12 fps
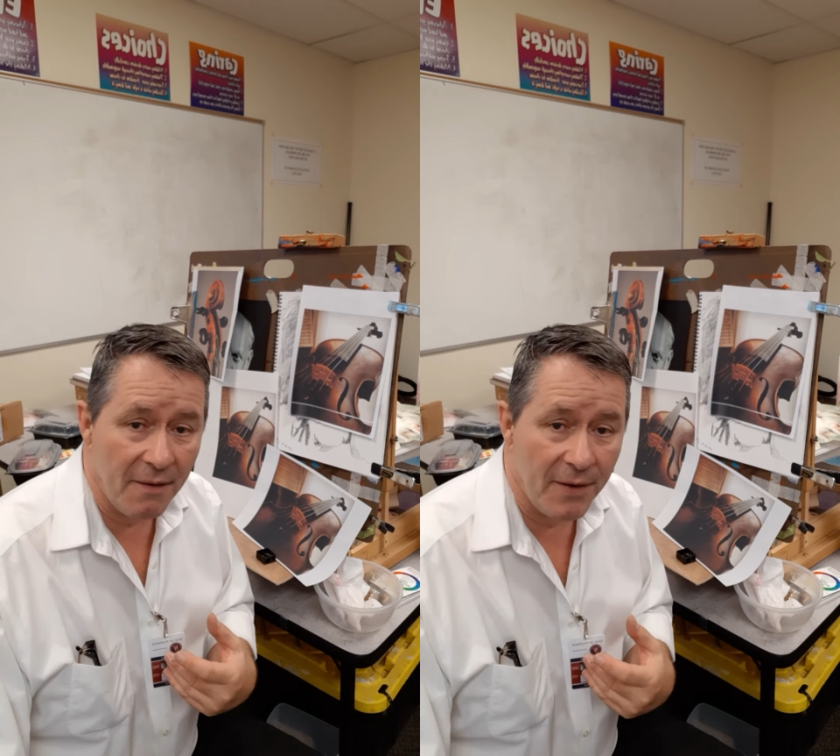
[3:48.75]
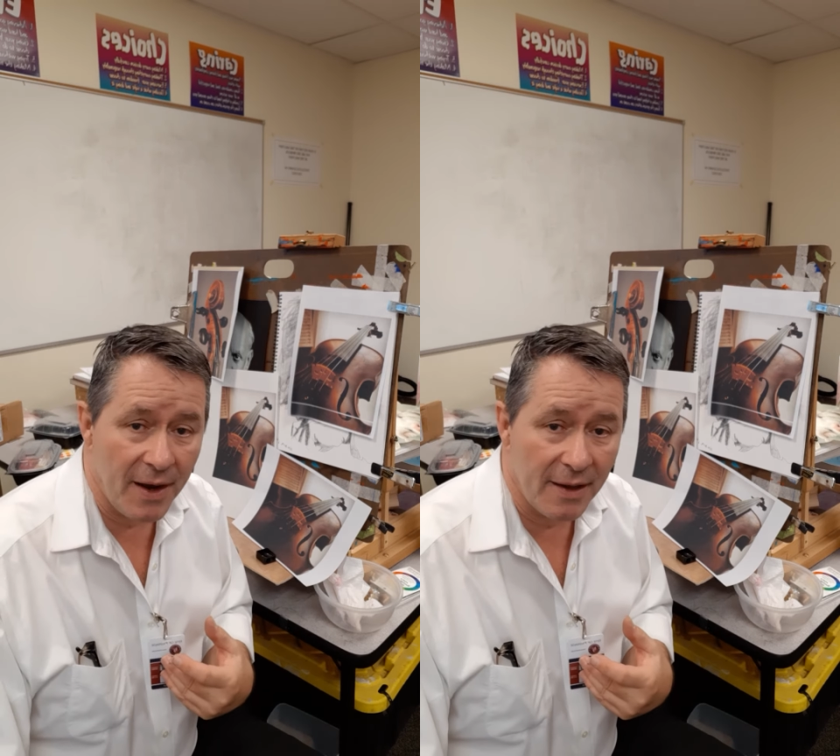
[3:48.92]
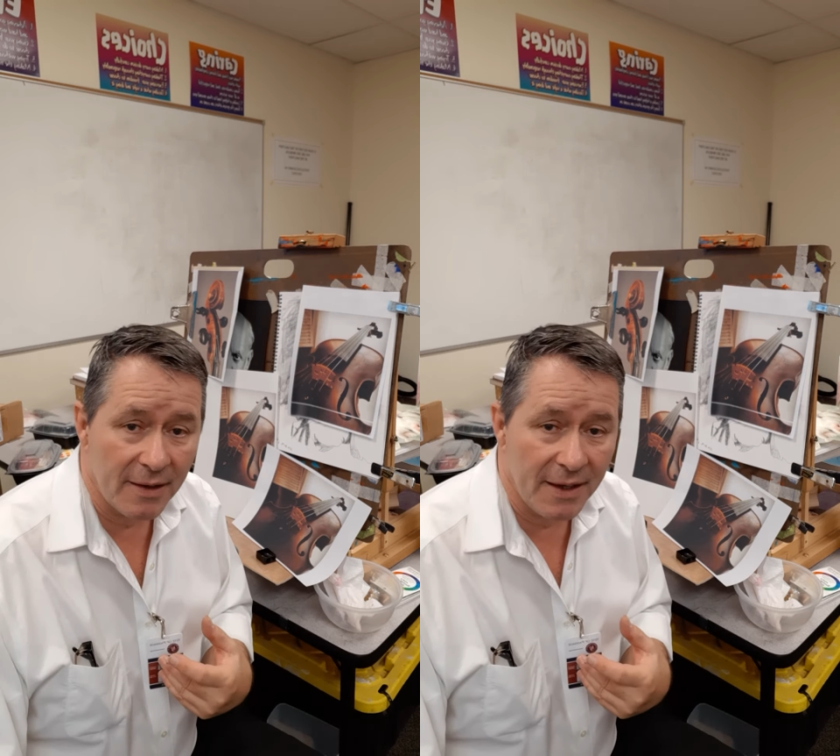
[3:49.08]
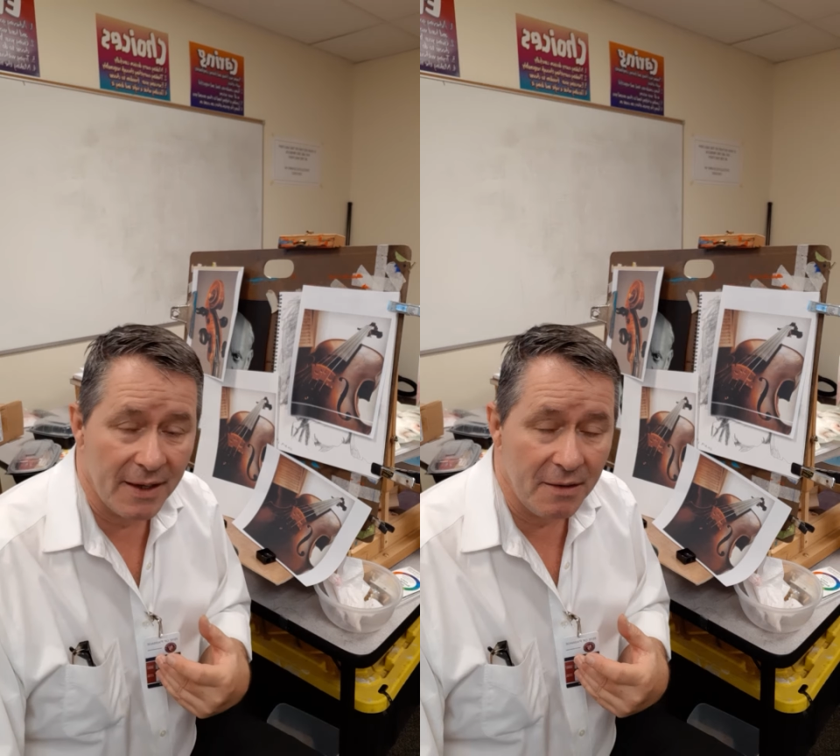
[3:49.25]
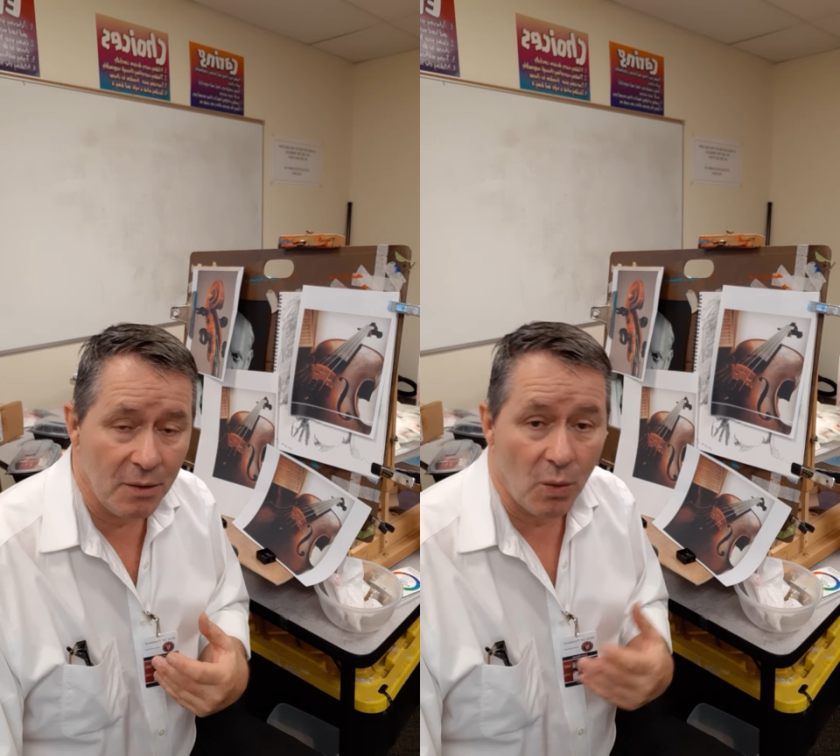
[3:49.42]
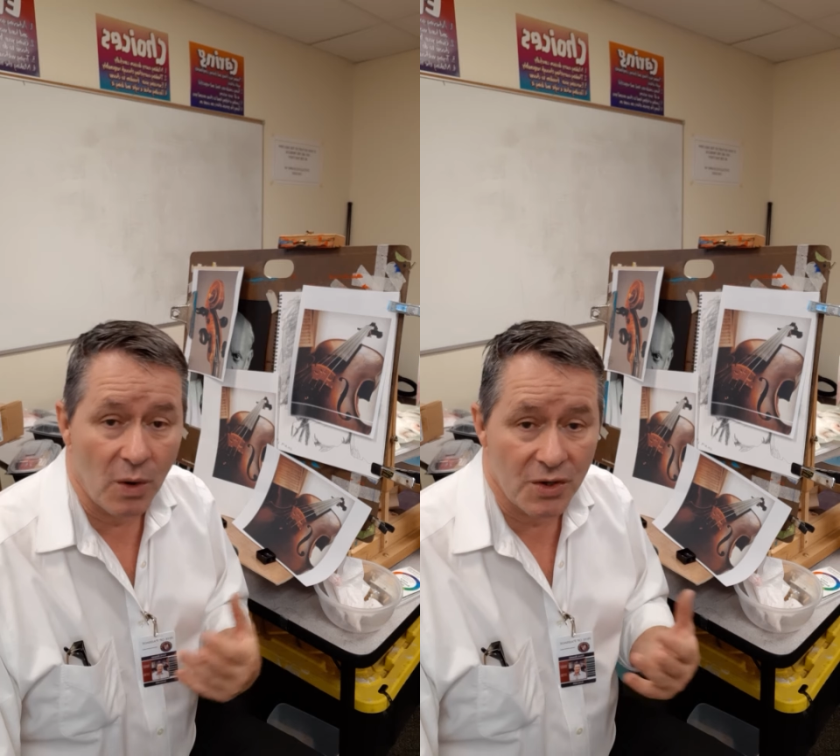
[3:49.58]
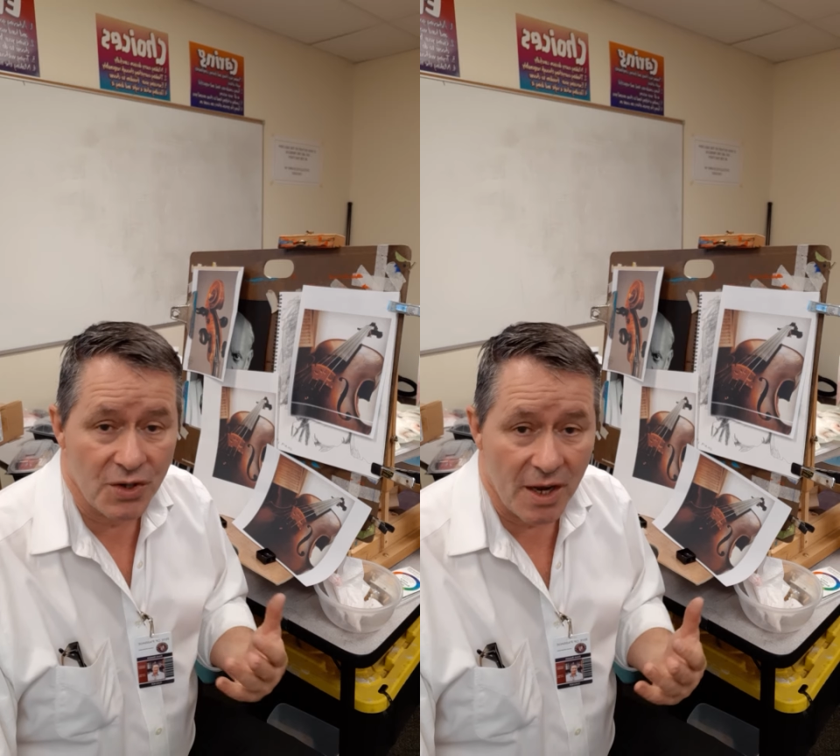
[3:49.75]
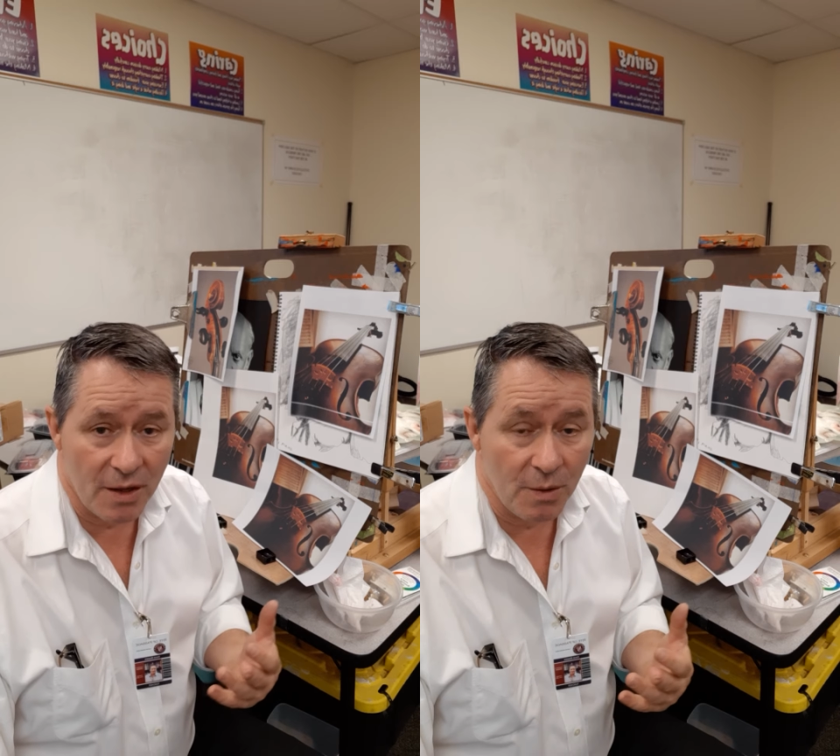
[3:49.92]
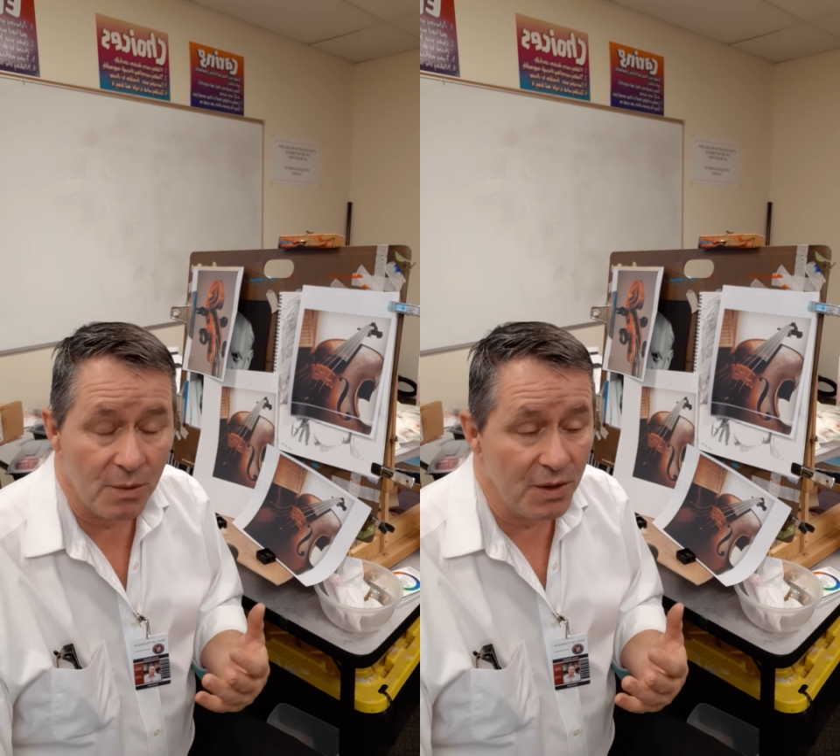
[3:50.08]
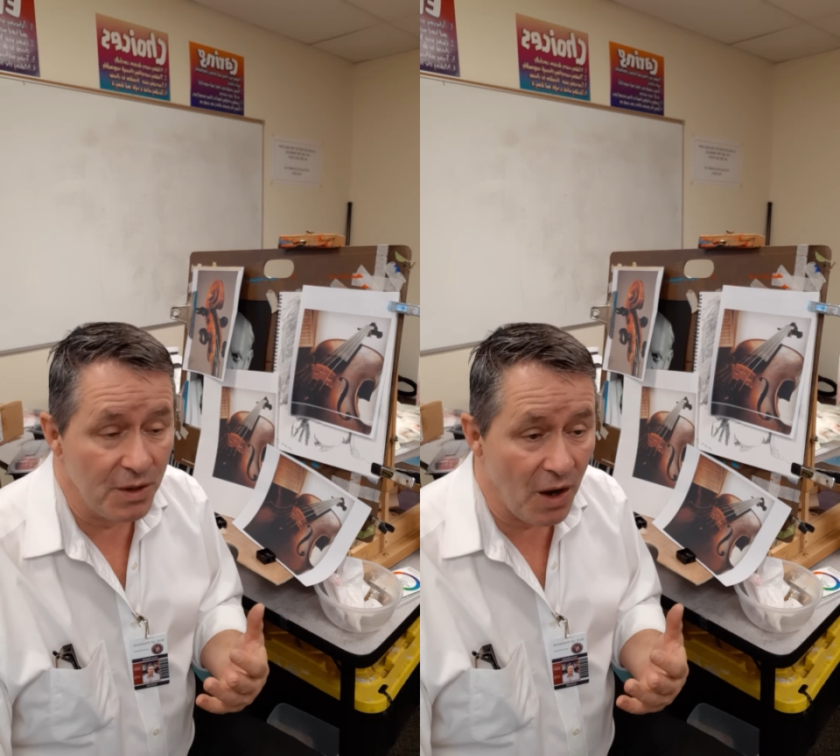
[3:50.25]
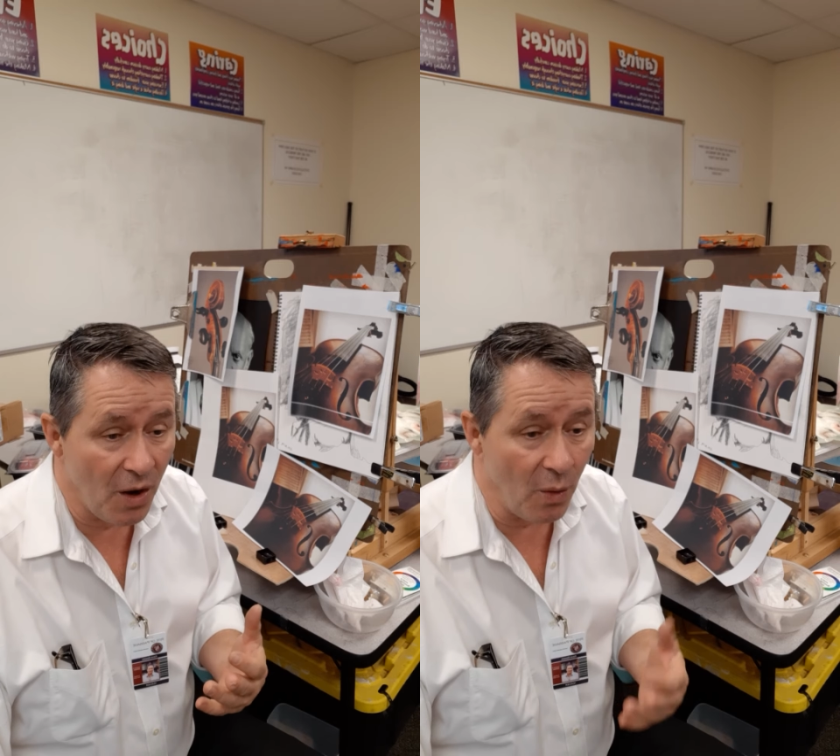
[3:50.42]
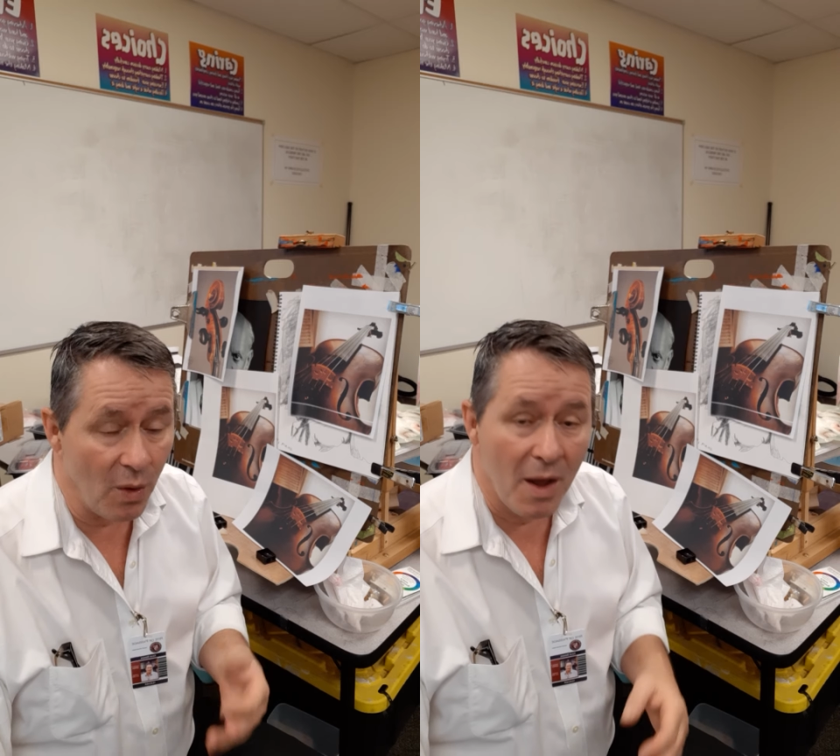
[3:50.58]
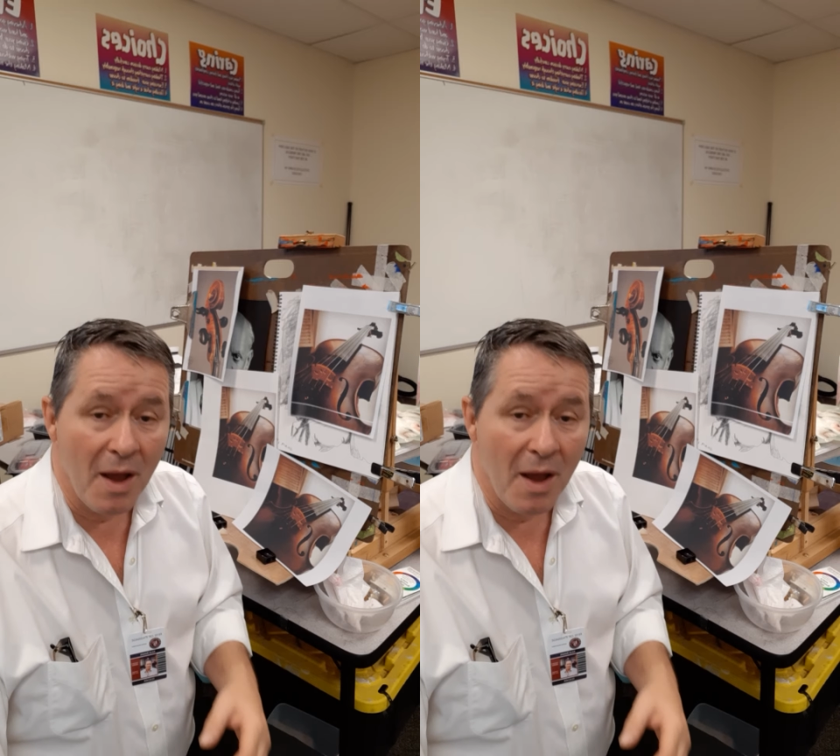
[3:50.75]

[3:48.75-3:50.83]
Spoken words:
violin or a cello? No.